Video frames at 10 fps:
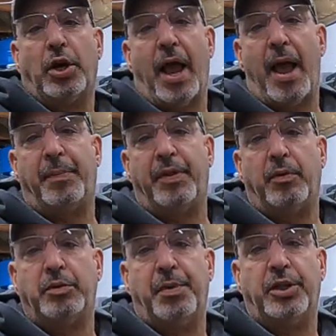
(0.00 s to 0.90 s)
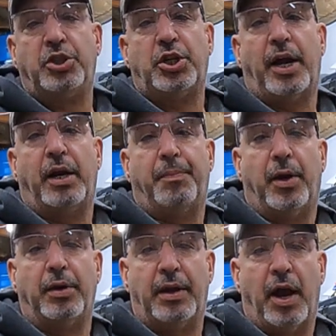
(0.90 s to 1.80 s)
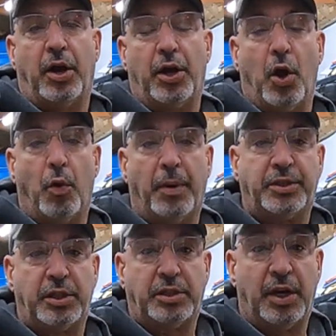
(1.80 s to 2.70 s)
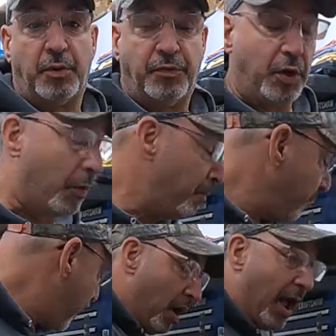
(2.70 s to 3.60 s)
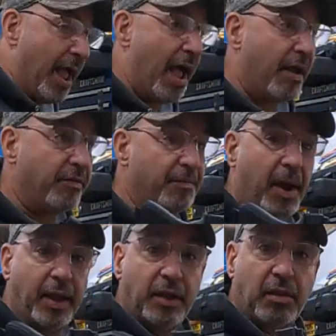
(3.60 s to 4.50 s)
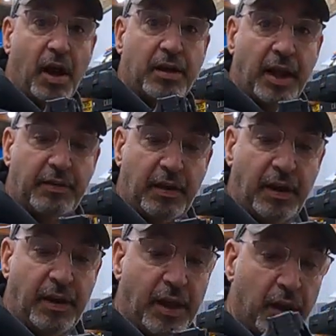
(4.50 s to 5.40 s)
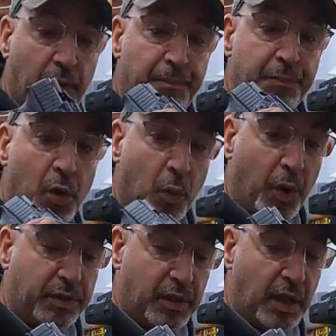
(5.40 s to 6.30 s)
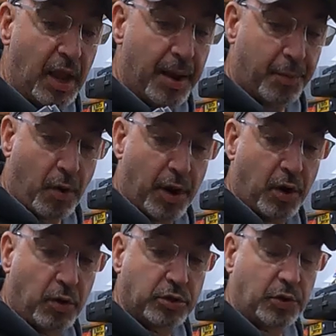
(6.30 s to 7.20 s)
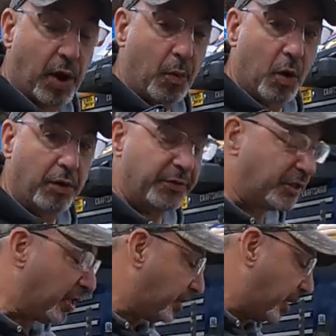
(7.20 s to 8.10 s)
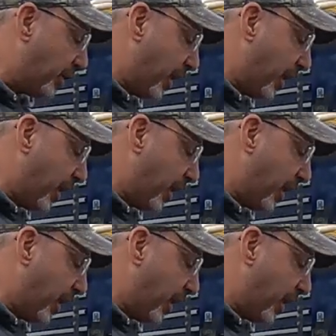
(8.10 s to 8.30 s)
unhappy that it was made in China, but now I'm going to go with my 60-day review. I have my Glock 19 here with the Amberide holster. I wore it for 60